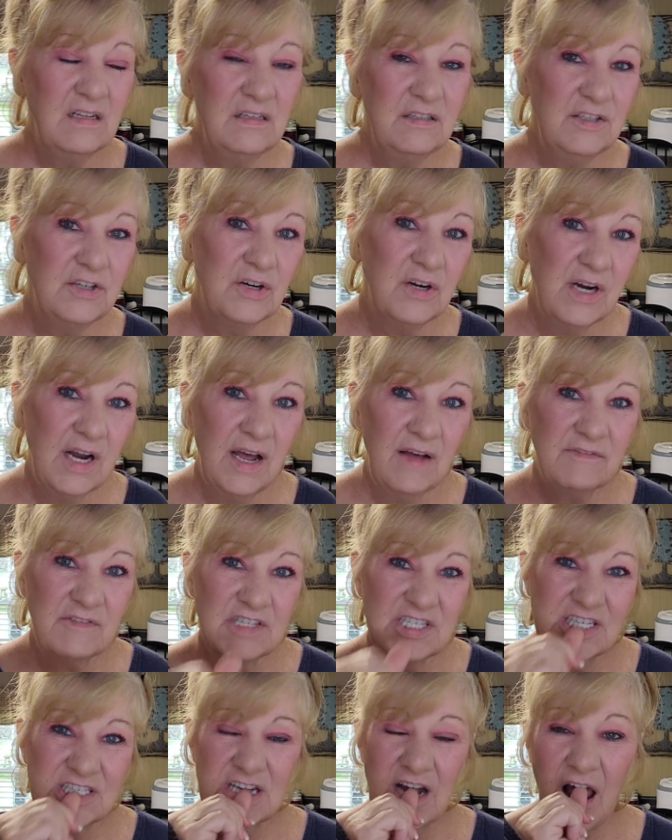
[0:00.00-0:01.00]
to have
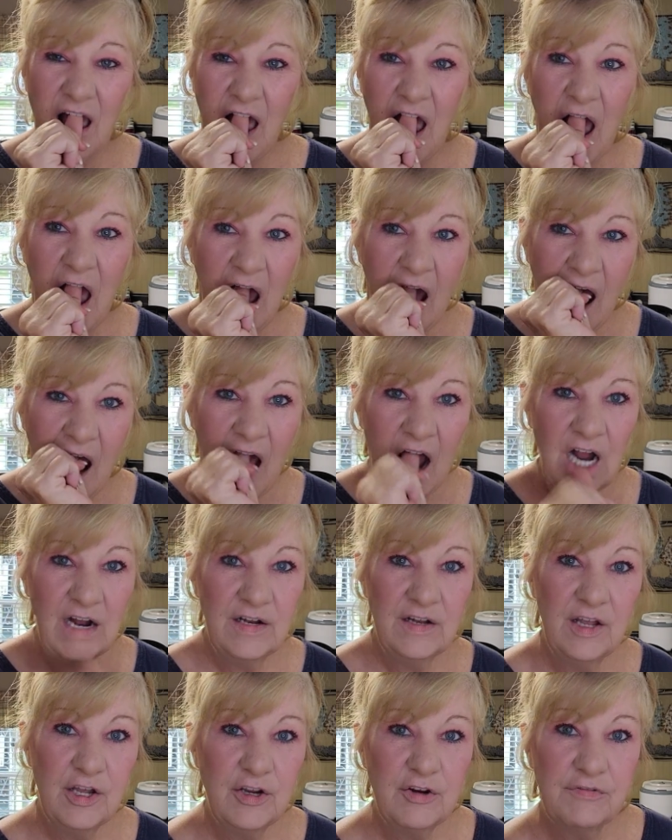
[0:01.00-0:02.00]
to just
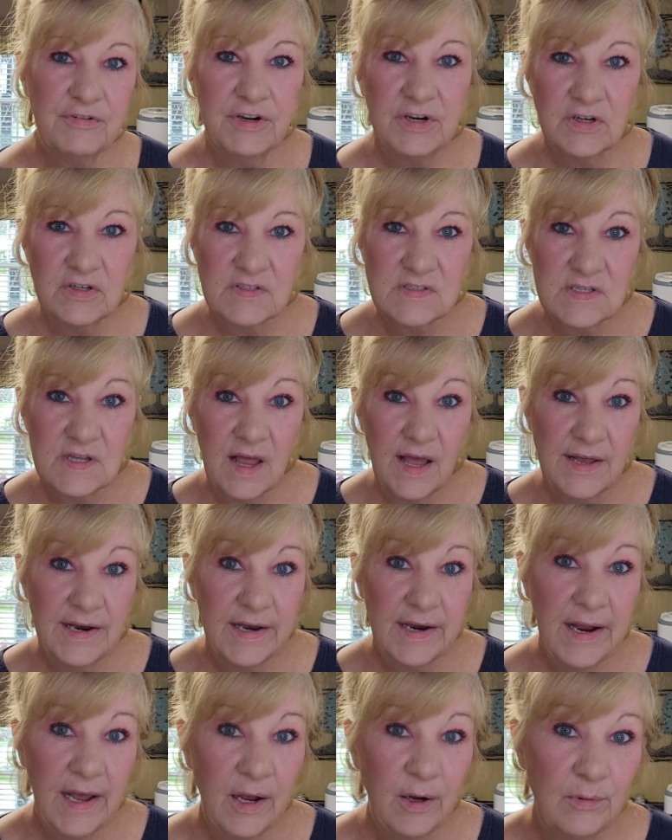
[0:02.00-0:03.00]
take your finger and slide
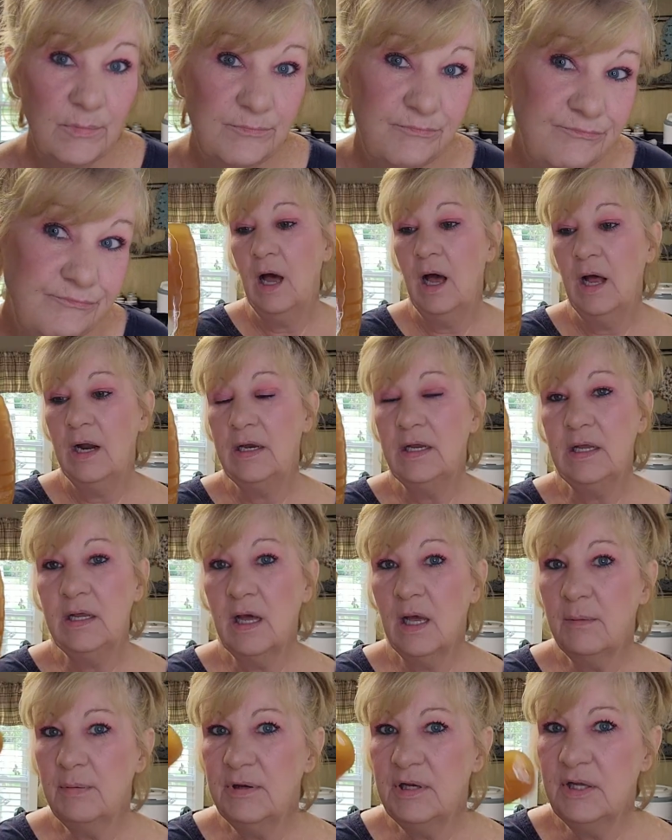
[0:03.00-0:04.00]
it out. Honey,
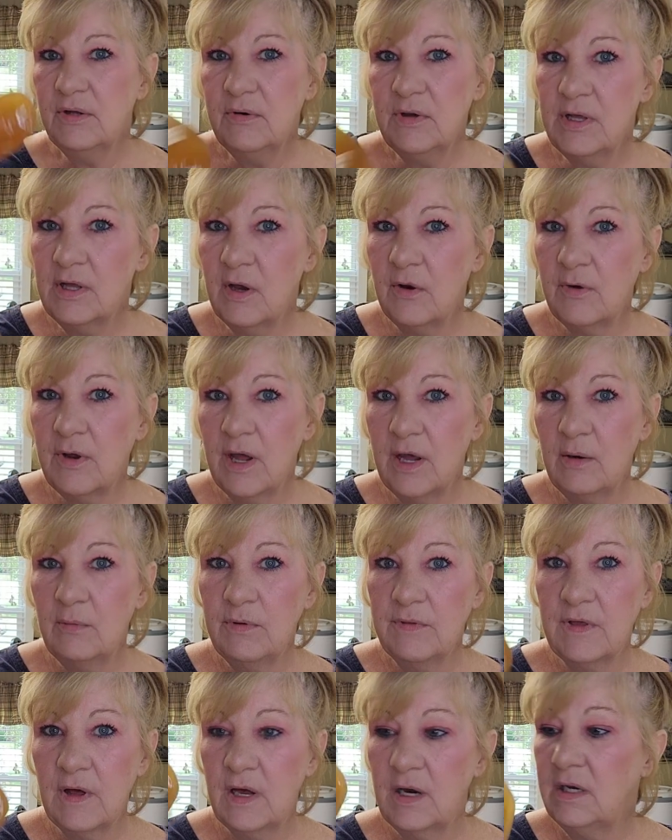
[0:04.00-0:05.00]
I've been doing okay
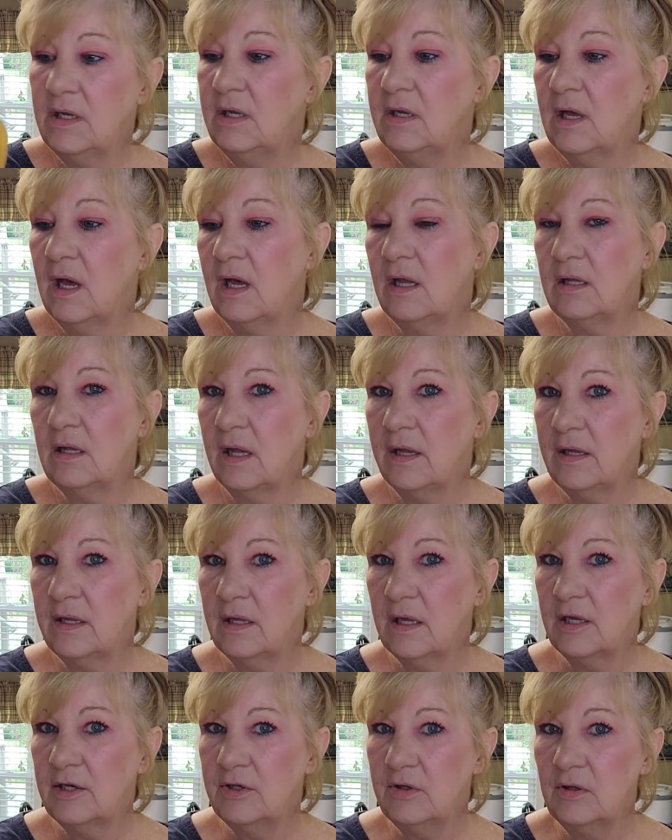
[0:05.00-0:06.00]
with honey. I
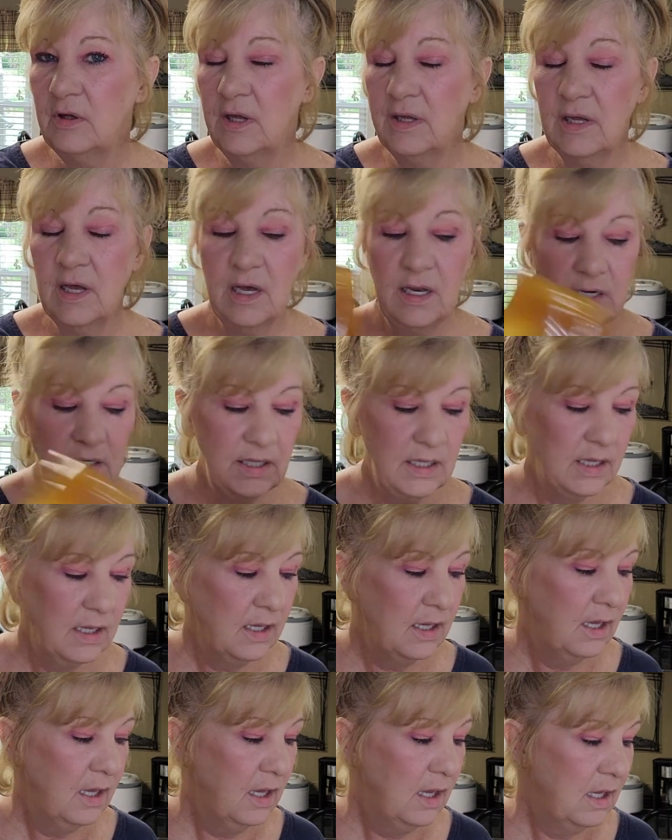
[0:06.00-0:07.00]
do like honey,
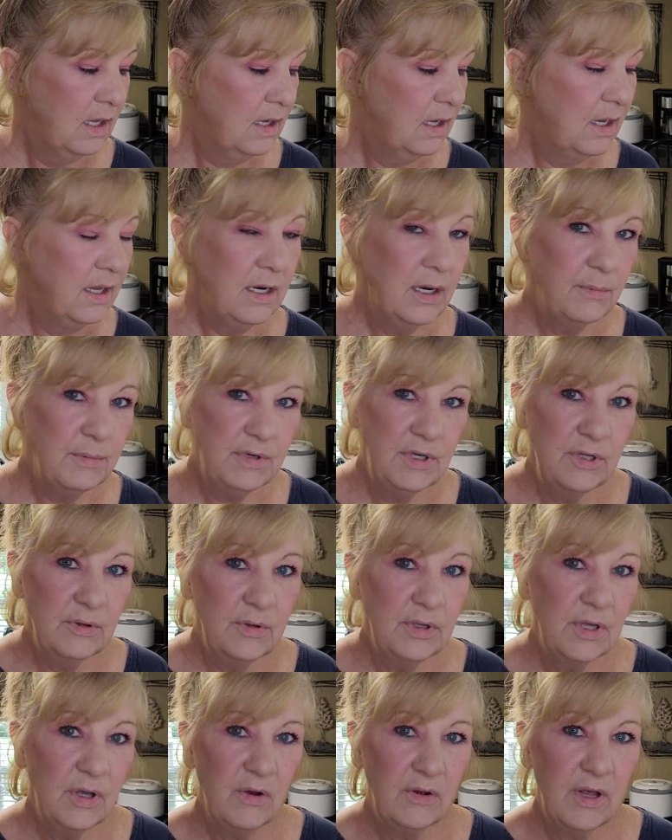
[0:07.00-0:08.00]
and I've been
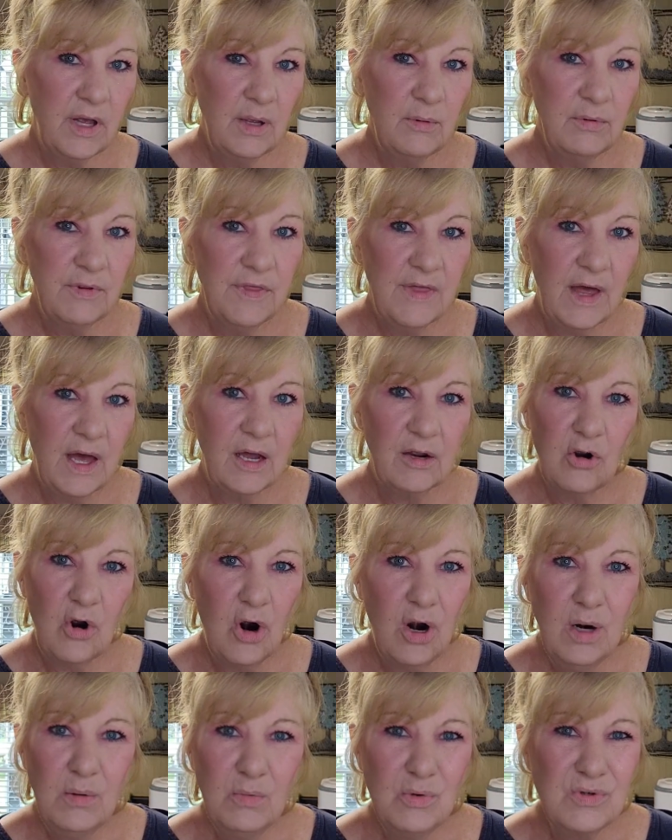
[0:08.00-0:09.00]
doing okay with that.
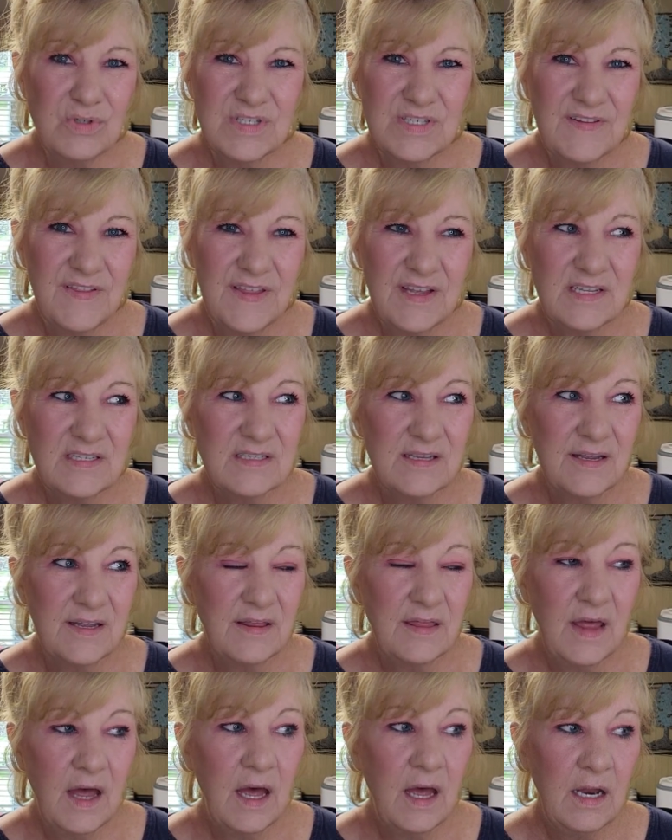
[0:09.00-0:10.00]
Caramels and things
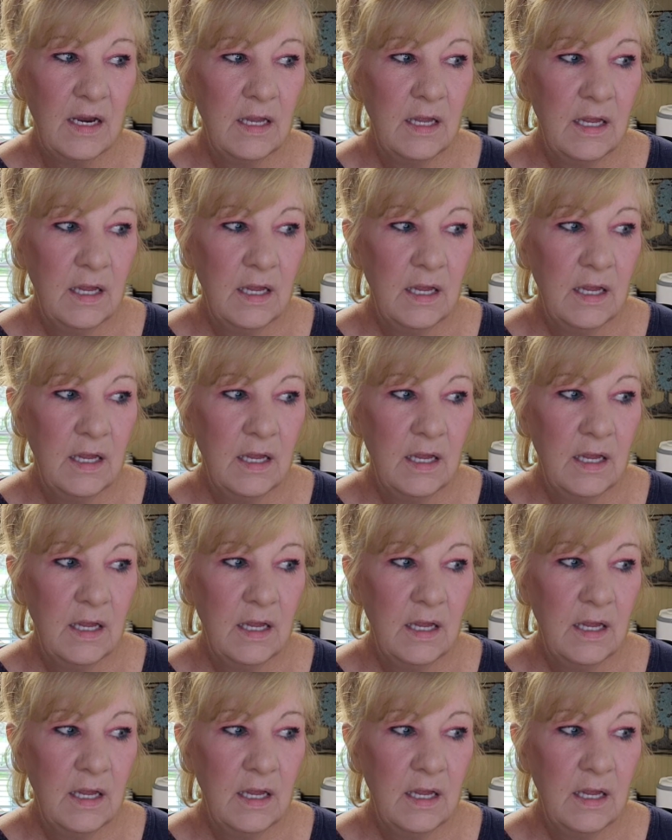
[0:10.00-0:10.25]
like that,